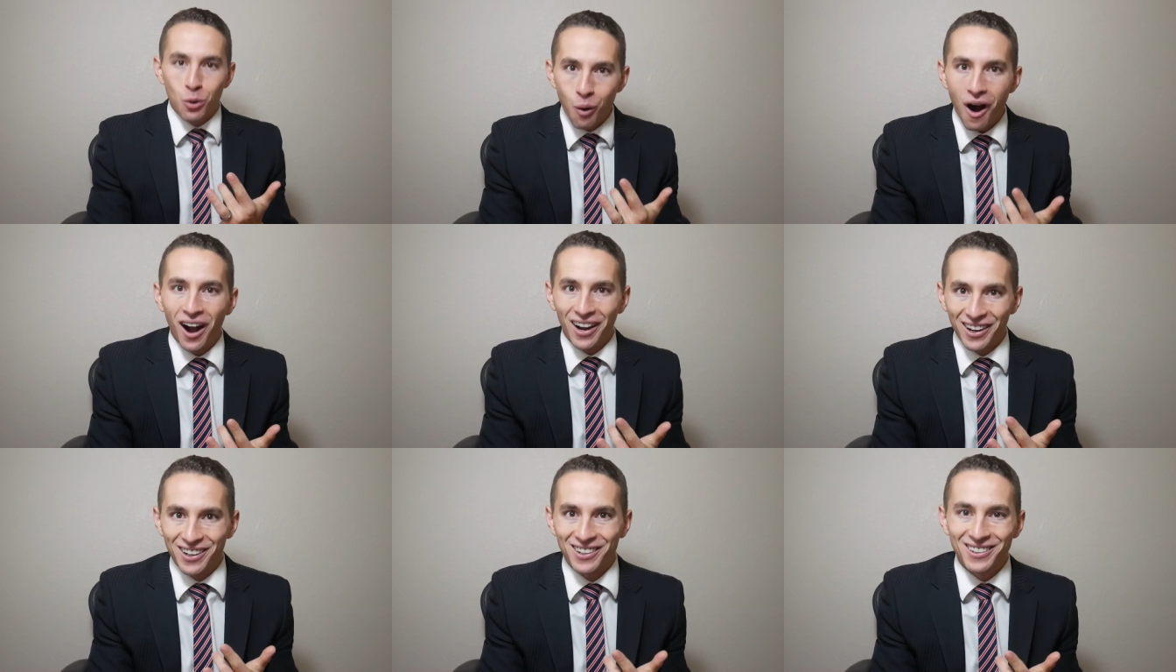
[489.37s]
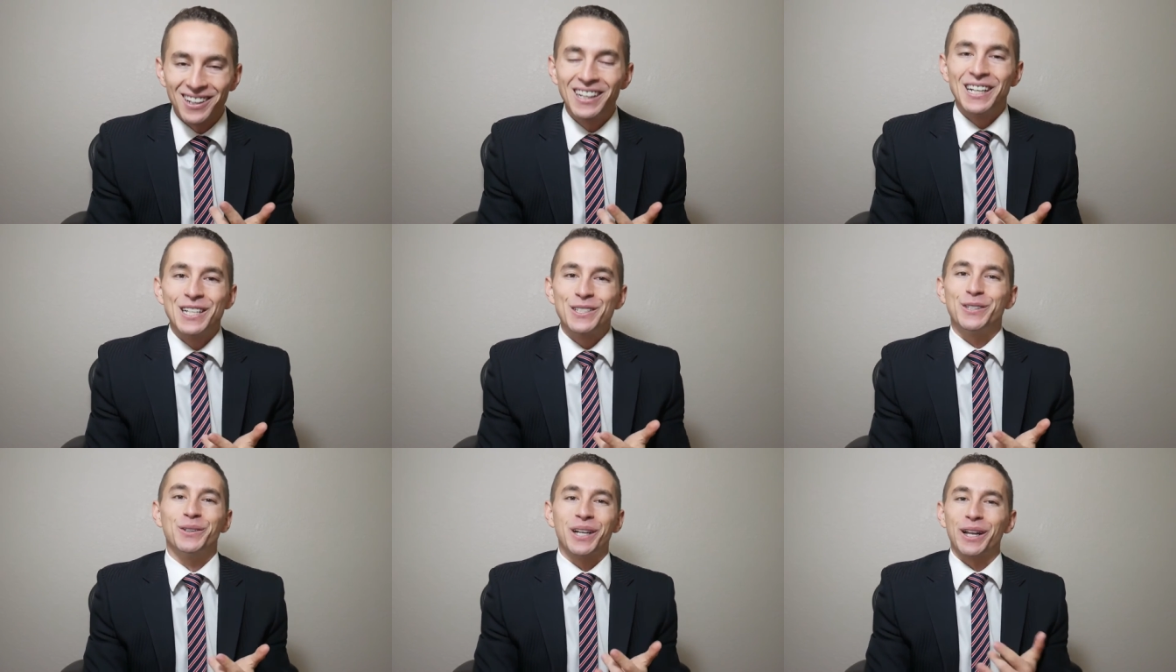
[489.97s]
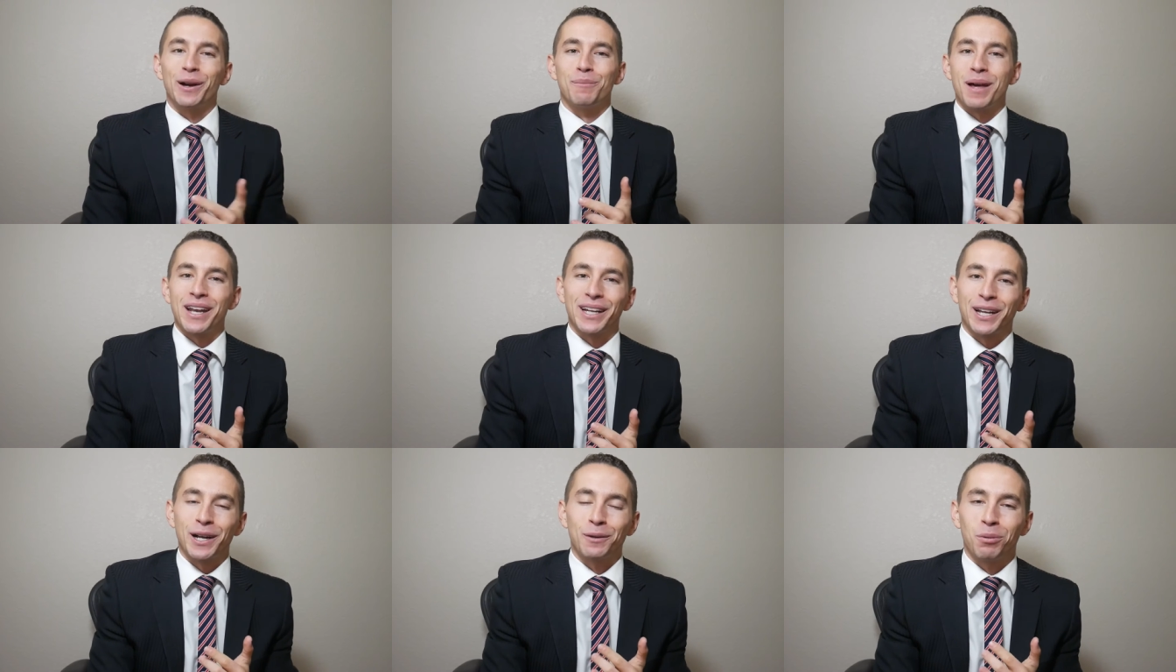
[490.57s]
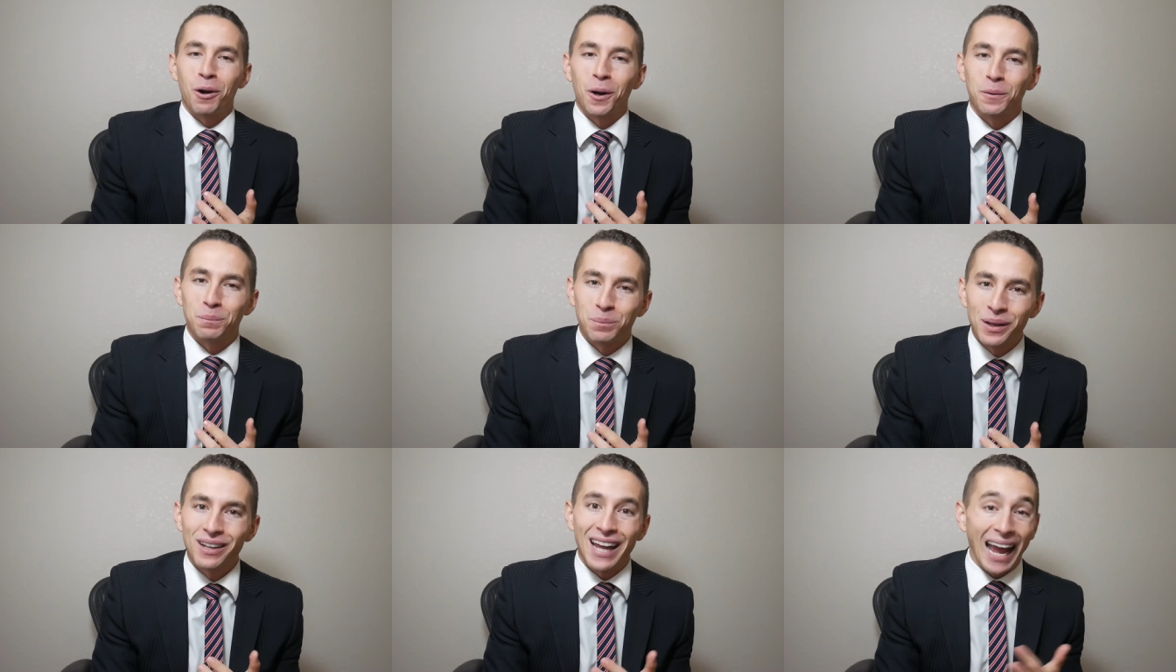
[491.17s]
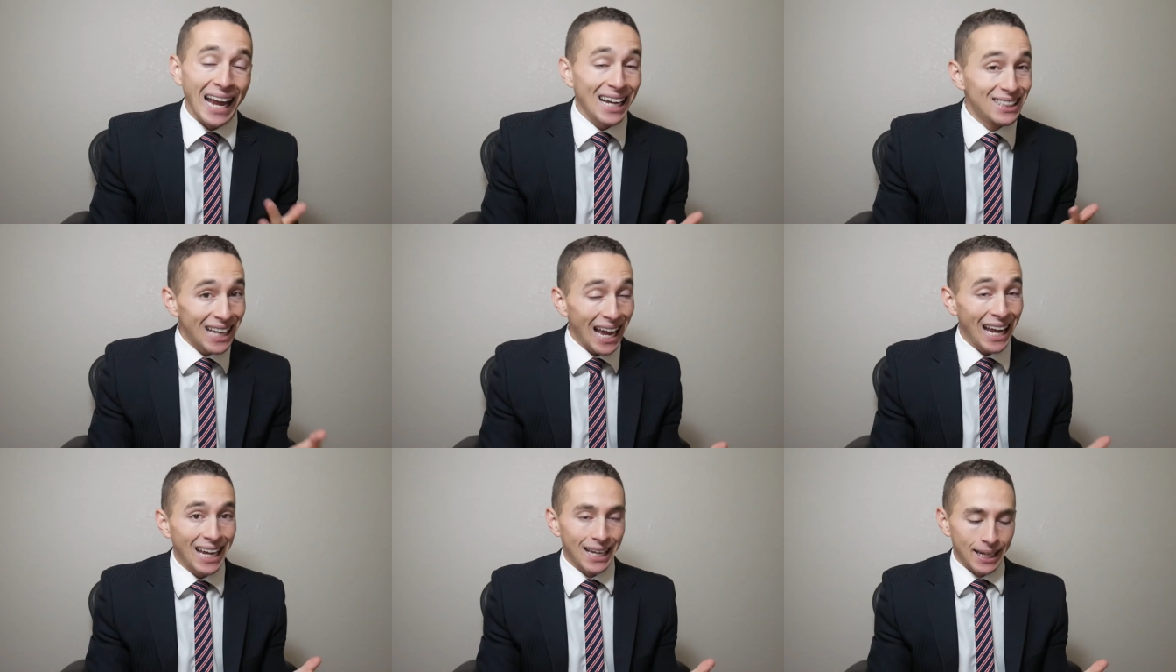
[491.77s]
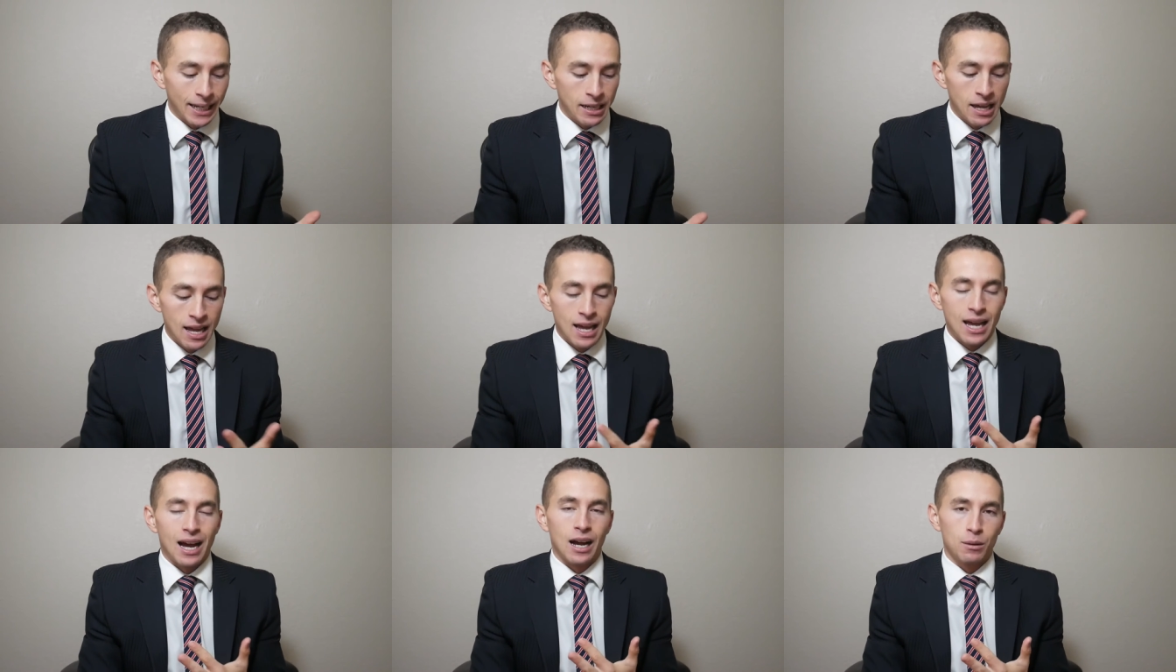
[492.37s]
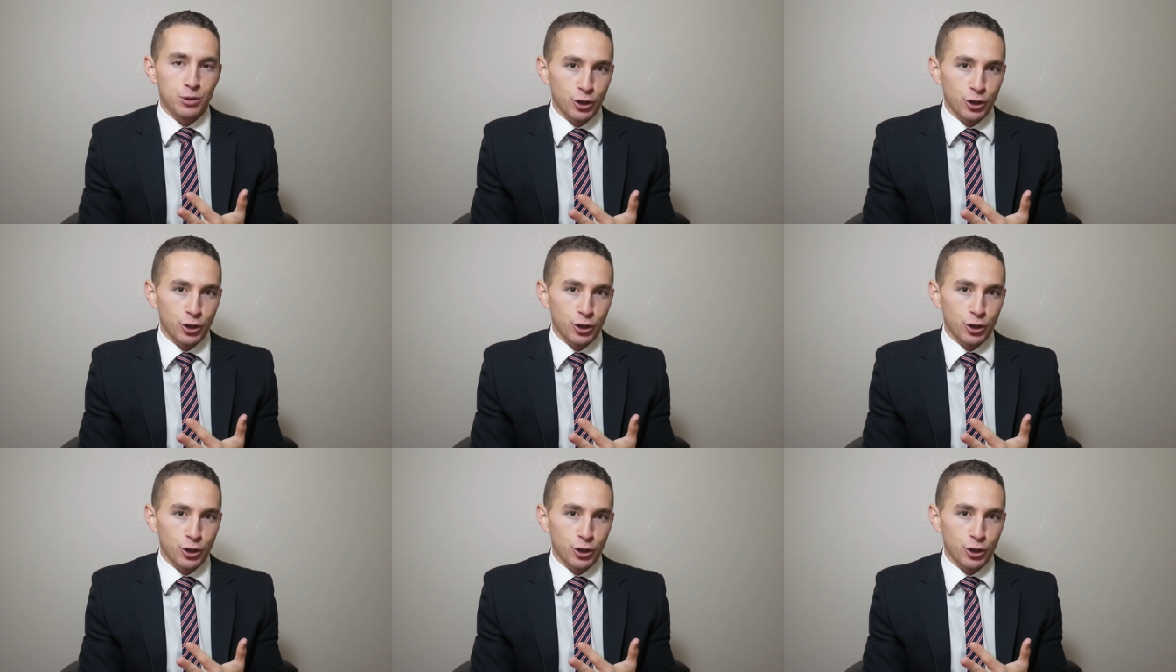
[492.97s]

required to get on medicare part b and a um,